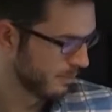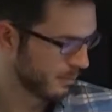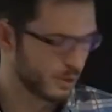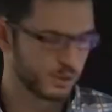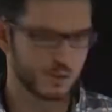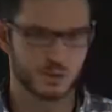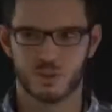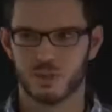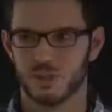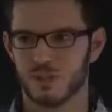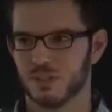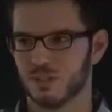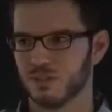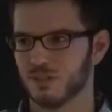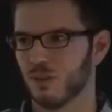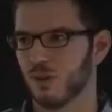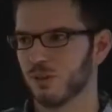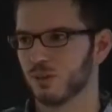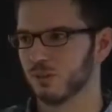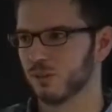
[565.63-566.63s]
which is
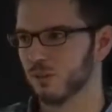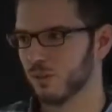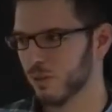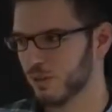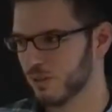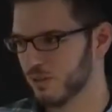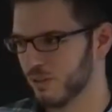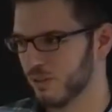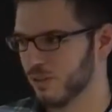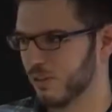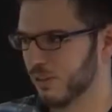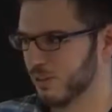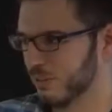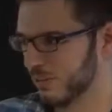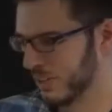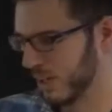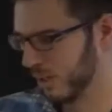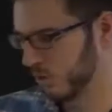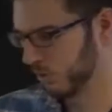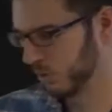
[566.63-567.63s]
not good and not
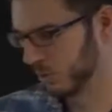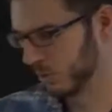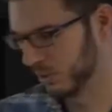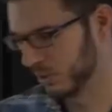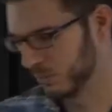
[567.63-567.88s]
desirable,